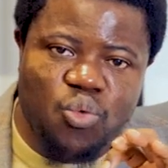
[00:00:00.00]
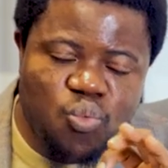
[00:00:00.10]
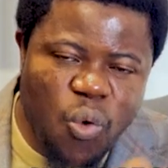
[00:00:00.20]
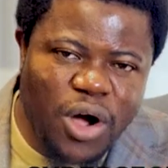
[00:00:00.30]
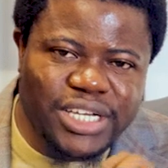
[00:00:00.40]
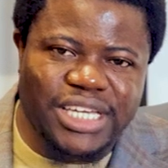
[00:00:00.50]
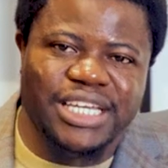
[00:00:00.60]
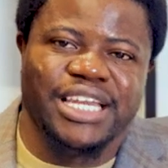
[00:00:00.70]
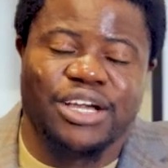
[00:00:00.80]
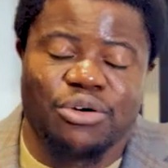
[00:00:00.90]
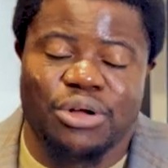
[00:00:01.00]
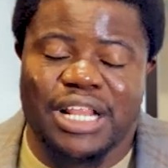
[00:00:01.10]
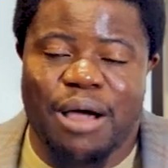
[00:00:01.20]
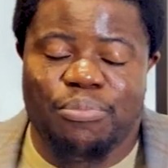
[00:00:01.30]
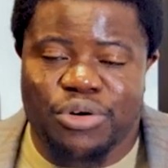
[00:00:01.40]
work in a
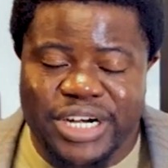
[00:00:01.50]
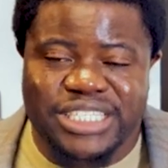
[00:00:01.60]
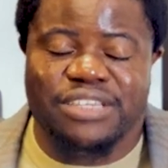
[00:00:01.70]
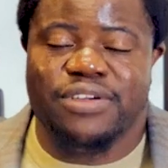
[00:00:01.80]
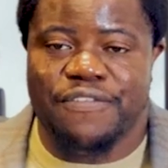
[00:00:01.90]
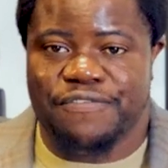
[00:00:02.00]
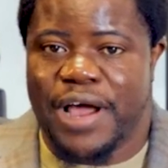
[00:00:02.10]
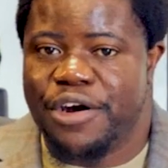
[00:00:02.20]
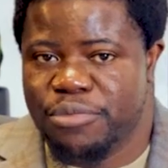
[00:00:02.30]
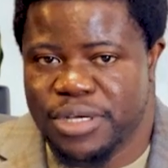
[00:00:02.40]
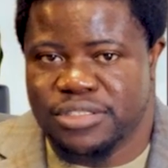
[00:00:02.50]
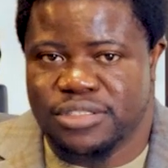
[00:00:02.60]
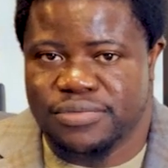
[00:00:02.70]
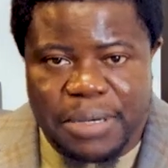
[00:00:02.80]
collaborative environment.